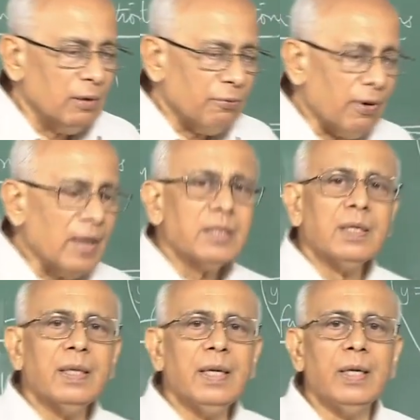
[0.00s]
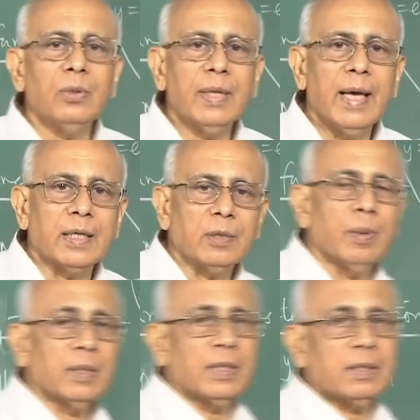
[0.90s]
faster than e to the x,
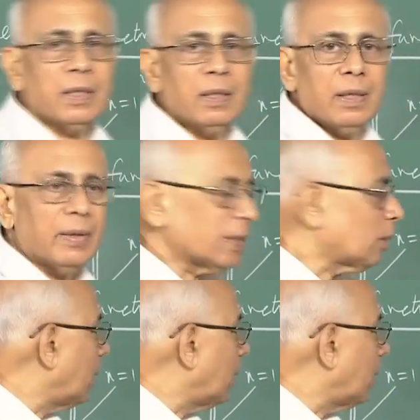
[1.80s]
because there is another x